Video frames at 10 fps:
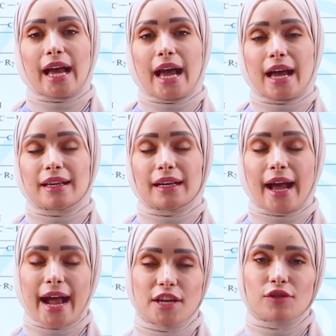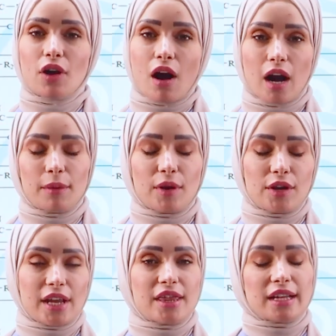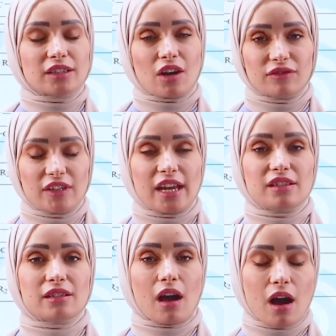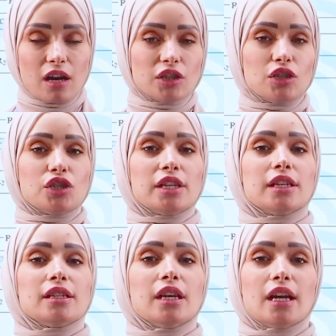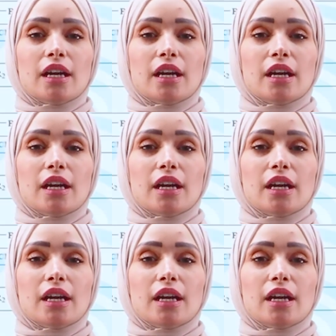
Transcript: a hydrocarbon that contains oxygen,